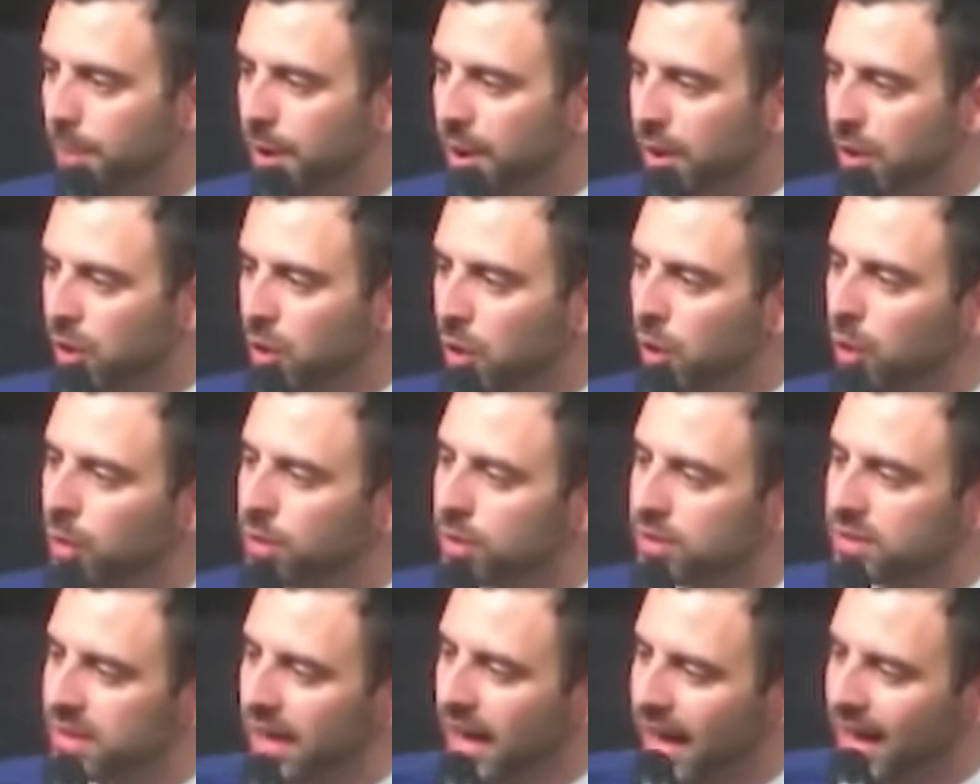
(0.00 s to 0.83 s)
but
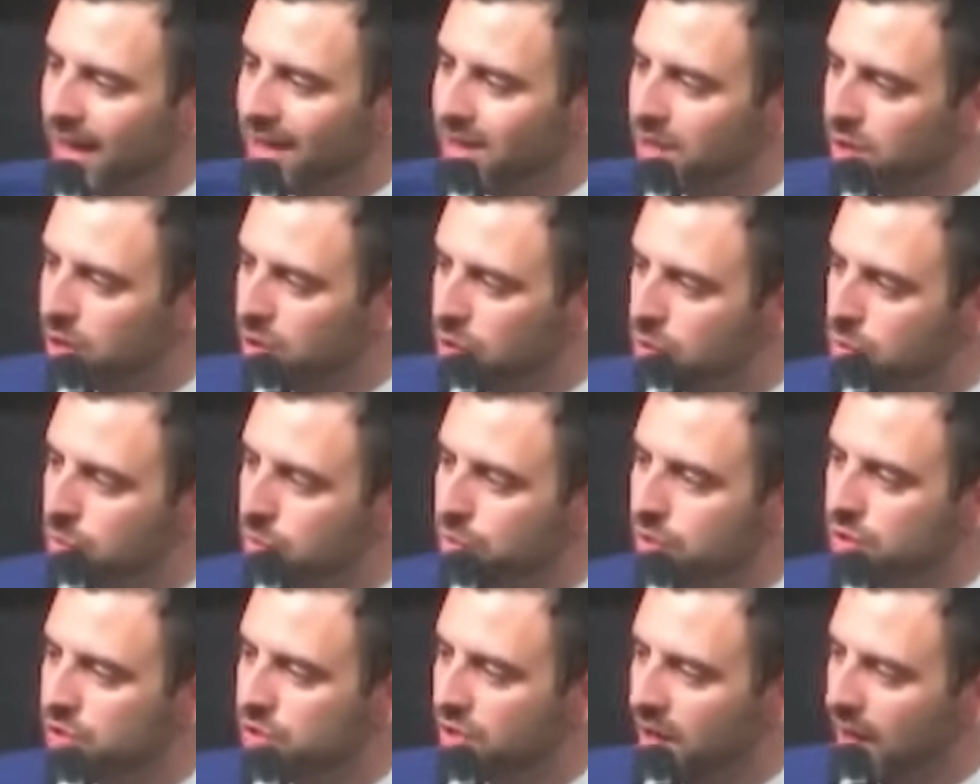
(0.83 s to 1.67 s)
cause a
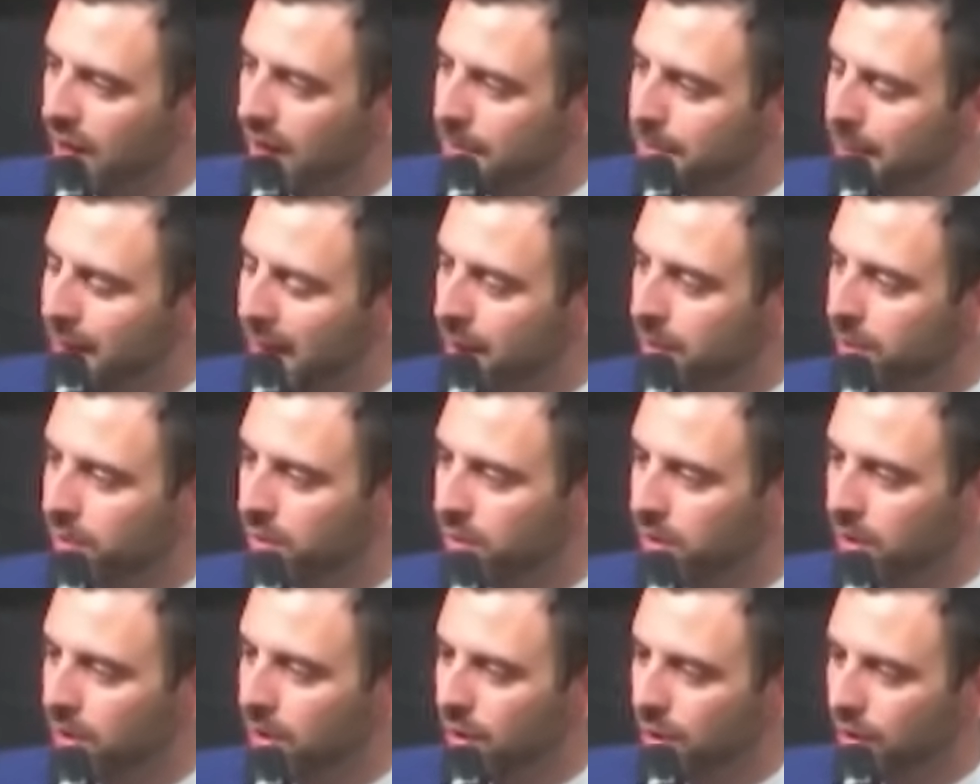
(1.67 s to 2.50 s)
huge
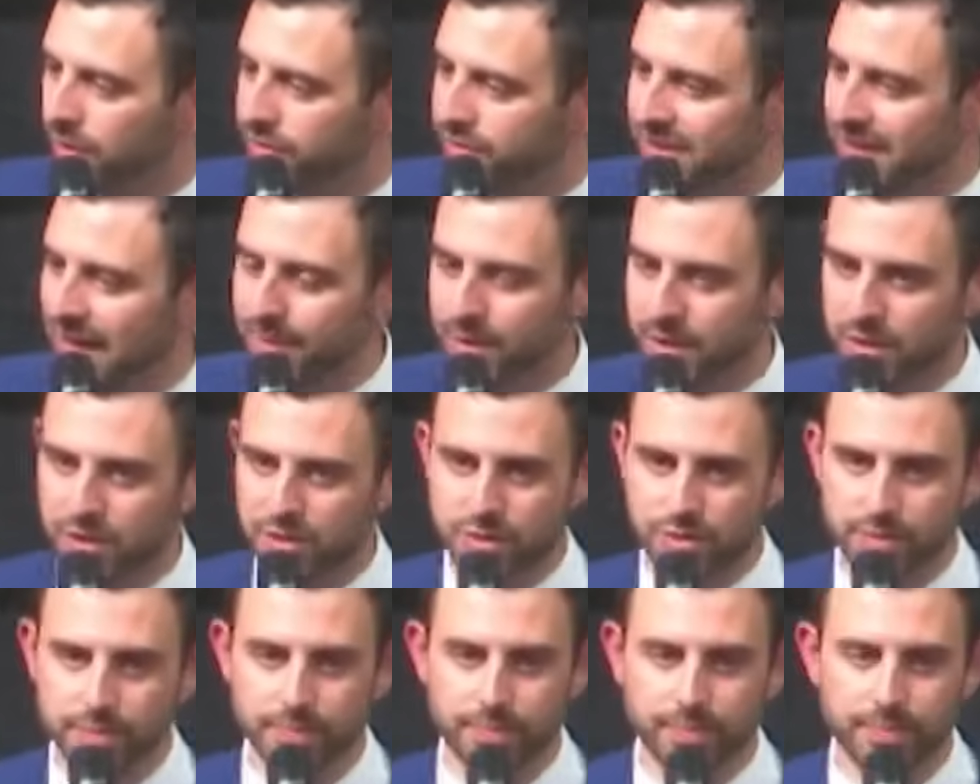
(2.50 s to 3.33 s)
amount of
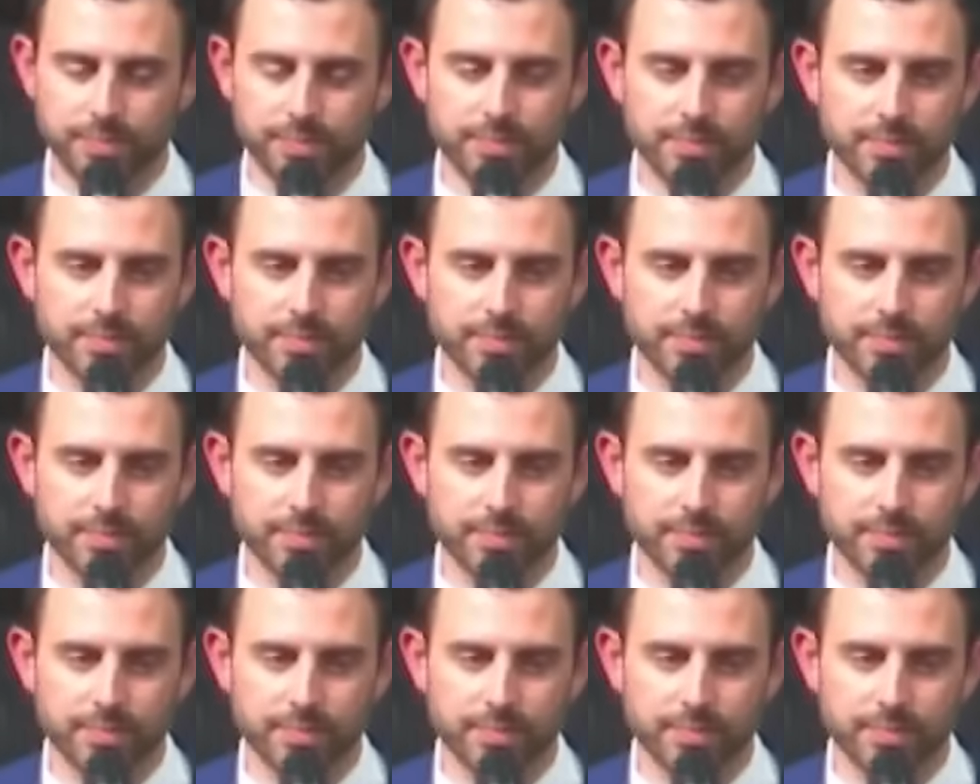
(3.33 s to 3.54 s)
damage.